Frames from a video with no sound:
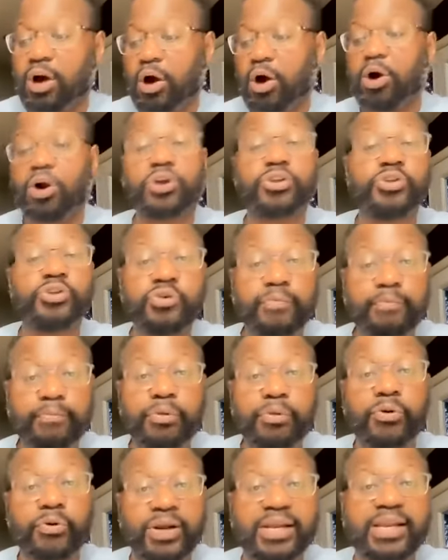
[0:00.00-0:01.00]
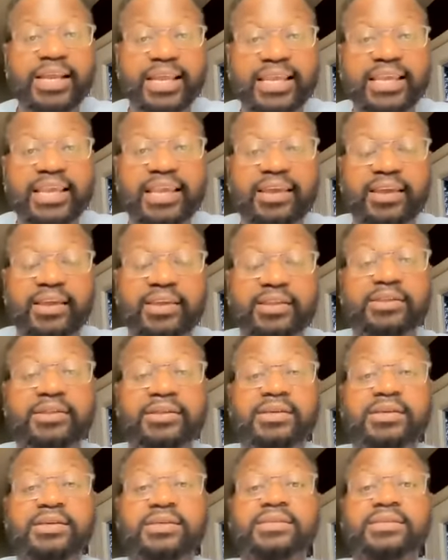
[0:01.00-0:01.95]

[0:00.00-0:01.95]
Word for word: "Are you born again?"